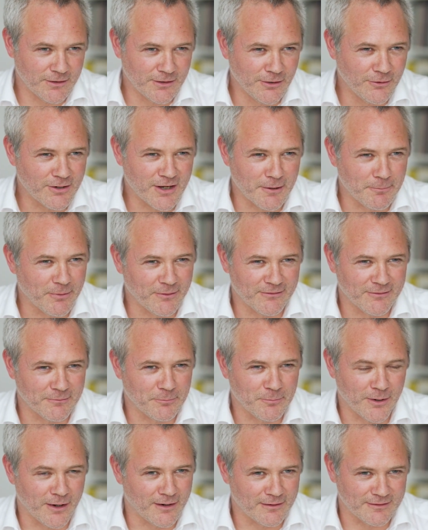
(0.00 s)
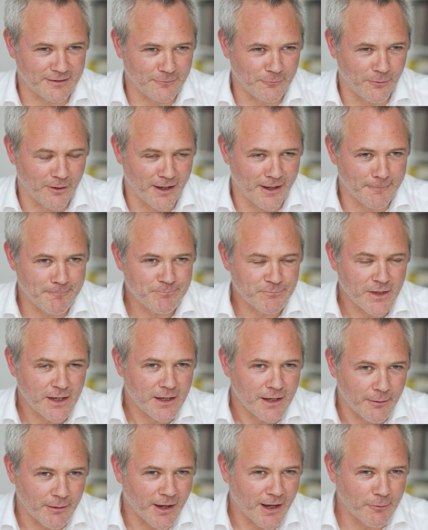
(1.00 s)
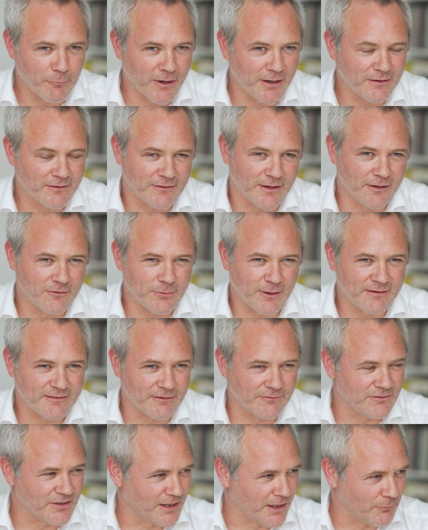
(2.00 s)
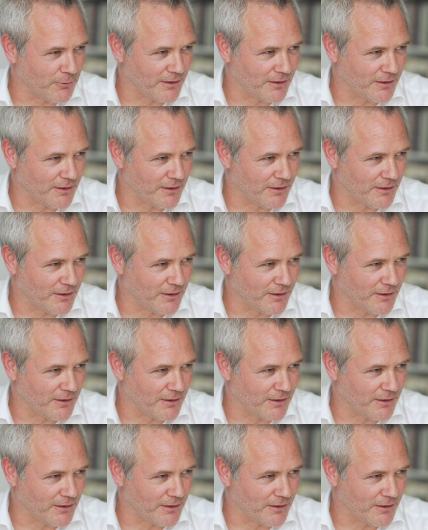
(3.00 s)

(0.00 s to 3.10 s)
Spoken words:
UKIP is a party where I went in 2017.